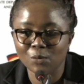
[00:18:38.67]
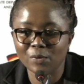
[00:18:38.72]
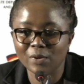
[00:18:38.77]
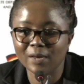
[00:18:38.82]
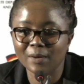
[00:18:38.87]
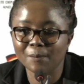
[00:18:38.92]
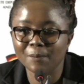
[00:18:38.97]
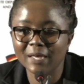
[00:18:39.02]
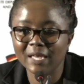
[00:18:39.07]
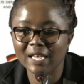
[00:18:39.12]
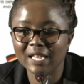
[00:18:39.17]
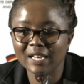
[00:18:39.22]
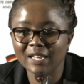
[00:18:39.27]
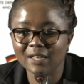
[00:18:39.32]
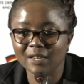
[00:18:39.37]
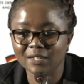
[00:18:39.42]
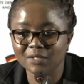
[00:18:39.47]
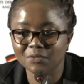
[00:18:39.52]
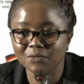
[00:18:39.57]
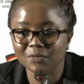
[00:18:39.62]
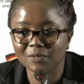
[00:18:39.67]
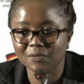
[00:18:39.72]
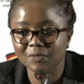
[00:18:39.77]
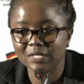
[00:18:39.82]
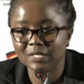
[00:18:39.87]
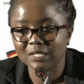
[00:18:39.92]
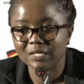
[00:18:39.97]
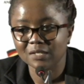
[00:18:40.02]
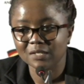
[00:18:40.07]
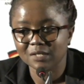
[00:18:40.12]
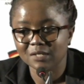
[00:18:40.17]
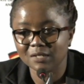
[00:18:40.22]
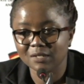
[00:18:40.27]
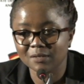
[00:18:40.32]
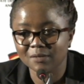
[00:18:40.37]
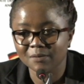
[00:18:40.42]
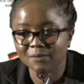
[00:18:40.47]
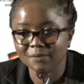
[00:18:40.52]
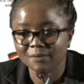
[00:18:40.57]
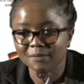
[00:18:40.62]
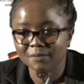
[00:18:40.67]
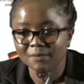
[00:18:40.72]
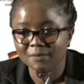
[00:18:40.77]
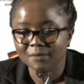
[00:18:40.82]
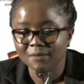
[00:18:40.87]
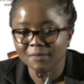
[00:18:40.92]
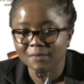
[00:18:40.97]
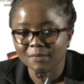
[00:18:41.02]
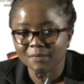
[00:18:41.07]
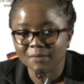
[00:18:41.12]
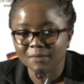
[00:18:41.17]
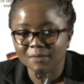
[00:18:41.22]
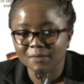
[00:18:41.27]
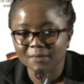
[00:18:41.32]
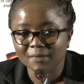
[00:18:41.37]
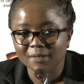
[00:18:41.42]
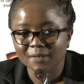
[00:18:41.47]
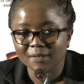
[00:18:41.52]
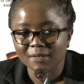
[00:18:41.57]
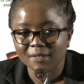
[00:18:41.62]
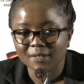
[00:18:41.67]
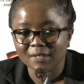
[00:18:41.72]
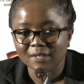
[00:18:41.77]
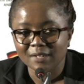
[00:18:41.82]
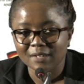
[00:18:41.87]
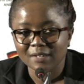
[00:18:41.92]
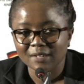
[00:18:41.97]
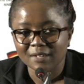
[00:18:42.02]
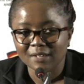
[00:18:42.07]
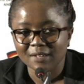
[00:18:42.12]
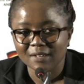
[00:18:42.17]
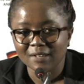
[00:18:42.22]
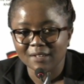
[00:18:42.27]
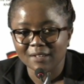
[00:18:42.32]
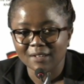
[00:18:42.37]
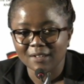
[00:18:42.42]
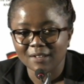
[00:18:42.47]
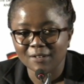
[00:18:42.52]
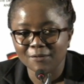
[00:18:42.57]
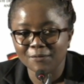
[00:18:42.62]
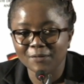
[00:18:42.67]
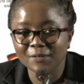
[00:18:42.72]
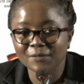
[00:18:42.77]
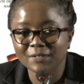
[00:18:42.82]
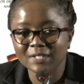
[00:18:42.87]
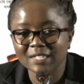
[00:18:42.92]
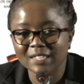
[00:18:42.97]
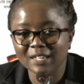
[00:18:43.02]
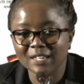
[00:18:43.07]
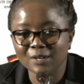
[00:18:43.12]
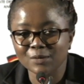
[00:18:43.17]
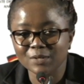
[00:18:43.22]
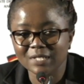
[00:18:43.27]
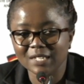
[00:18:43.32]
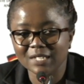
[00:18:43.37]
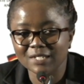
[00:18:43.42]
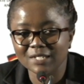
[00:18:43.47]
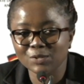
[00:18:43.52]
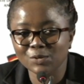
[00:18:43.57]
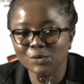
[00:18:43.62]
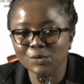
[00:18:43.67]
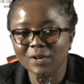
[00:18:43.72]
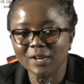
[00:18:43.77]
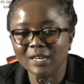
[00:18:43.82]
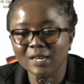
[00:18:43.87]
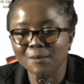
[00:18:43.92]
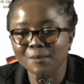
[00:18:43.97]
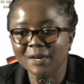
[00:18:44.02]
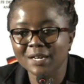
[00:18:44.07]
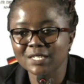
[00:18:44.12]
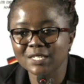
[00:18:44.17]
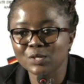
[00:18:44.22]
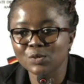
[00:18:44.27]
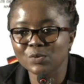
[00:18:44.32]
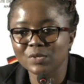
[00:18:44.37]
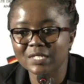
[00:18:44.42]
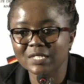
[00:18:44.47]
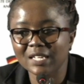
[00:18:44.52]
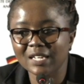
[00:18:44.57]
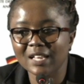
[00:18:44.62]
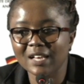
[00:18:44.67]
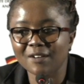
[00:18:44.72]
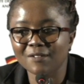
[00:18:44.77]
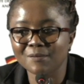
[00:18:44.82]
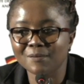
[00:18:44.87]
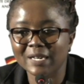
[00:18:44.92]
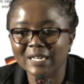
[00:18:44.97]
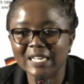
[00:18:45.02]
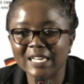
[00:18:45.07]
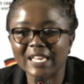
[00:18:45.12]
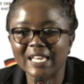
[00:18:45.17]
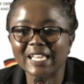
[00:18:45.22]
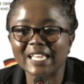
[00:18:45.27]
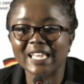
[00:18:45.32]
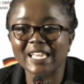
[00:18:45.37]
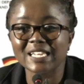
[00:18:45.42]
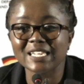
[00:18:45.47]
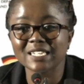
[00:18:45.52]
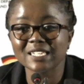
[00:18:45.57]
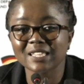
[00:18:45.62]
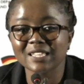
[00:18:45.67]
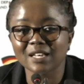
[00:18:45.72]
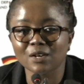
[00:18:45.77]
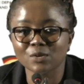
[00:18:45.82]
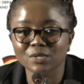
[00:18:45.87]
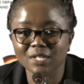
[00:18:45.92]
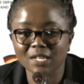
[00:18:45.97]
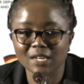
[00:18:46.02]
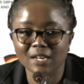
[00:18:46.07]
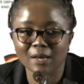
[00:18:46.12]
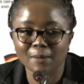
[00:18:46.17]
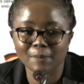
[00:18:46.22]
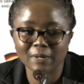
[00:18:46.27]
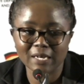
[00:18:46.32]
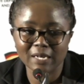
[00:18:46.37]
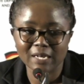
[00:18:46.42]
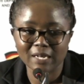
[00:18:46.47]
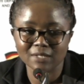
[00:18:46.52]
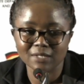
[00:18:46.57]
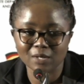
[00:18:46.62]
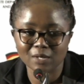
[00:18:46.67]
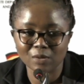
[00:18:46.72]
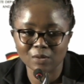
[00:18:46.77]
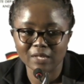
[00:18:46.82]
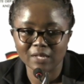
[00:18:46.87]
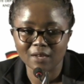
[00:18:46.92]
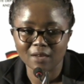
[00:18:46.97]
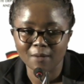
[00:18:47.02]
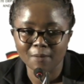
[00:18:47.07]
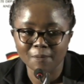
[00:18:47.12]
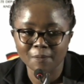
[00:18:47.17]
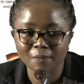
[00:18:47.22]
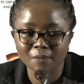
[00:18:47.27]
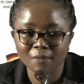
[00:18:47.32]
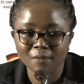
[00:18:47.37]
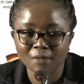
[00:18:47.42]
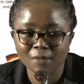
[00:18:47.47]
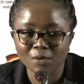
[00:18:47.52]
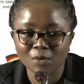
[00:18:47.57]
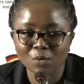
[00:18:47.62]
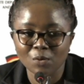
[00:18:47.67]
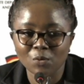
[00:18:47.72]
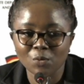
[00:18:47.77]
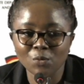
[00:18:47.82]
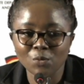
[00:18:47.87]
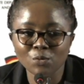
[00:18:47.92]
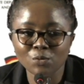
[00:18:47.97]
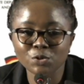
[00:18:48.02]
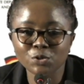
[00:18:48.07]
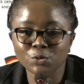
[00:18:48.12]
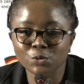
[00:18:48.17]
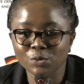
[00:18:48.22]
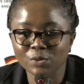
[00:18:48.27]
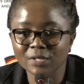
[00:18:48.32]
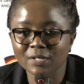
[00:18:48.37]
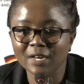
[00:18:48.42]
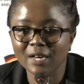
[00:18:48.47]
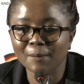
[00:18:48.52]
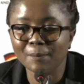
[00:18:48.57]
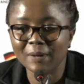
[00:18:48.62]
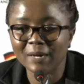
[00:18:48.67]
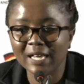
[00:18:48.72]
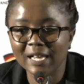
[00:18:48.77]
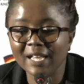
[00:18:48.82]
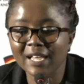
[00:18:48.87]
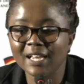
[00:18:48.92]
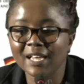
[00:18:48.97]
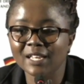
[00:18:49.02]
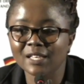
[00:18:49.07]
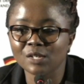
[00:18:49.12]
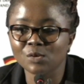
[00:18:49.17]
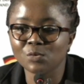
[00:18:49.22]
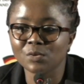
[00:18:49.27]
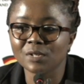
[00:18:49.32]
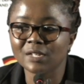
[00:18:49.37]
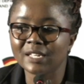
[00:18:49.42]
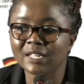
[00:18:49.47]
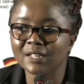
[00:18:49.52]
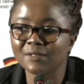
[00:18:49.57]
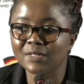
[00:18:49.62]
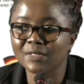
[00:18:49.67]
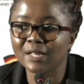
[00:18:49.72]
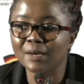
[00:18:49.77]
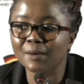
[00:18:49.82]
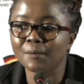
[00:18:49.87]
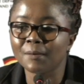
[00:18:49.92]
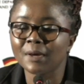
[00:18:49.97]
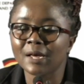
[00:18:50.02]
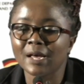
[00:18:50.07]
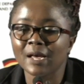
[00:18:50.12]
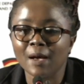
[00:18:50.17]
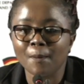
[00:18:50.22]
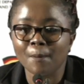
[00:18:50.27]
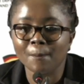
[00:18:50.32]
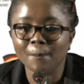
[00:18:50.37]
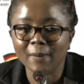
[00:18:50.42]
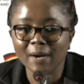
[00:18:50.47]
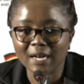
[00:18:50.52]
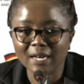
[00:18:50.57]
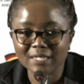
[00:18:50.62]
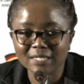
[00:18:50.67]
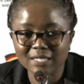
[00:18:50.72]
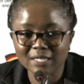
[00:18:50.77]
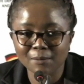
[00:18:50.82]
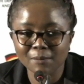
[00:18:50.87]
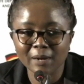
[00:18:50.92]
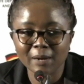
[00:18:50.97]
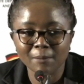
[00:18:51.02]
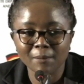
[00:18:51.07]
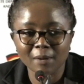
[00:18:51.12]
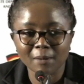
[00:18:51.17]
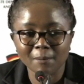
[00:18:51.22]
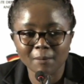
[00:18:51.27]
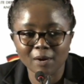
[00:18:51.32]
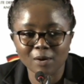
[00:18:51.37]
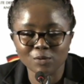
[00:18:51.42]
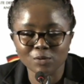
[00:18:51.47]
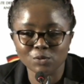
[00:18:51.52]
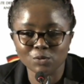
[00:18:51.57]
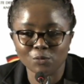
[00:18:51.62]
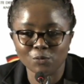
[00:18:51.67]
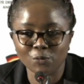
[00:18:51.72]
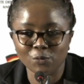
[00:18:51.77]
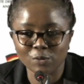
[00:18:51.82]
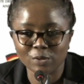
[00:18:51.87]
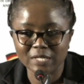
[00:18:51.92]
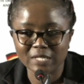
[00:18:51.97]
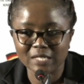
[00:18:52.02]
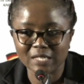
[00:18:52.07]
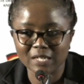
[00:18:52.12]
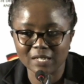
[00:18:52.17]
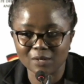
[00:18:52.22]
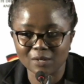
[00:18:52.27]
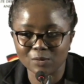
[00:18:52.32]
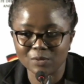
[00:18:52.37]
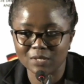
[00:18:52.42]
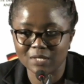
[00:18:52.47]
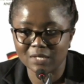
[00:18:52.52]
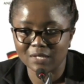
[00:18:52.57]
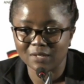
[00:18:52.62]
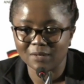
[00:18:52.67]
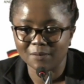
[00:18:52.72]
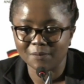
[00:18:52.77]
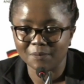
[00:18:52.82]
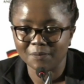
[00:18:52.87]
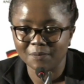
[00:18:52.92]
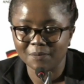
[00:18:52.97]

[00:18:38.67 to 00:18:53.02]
We are barely at 50,000. So you can imagine we still have money like 80,000 applicants out there who should apply, and we'll give them maximum amount of 40,000.